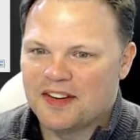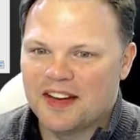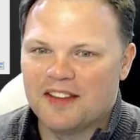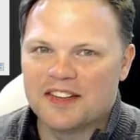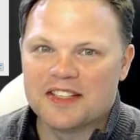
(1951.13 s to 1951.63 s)

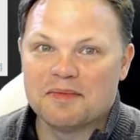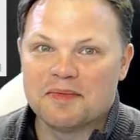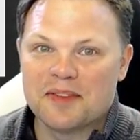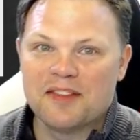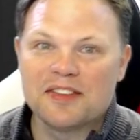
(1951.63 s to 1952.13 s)
give us
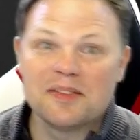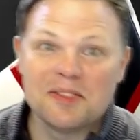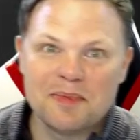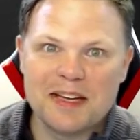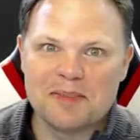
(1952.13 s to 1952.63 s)
some
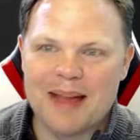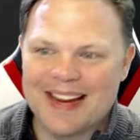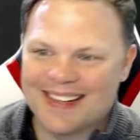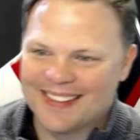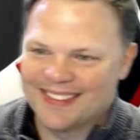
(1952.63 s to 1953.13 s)
space
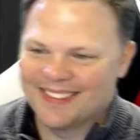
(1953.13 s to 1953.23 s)
back.